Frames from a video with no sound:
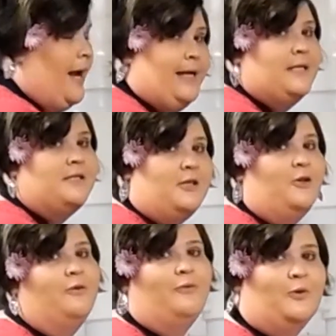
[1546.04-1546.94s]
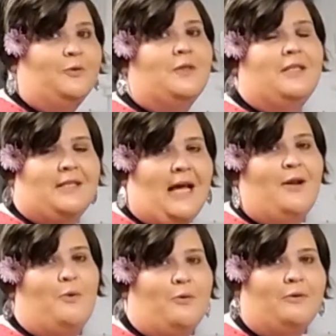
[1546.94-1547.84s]
I guess the two fools that
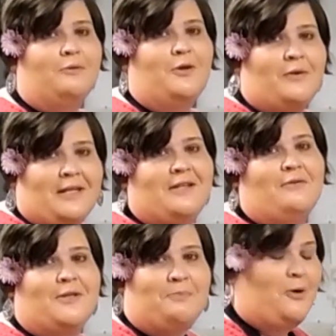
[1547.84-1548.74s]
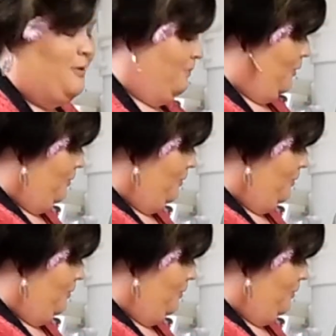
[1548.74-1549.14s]
decided we were going to do this on the spur of the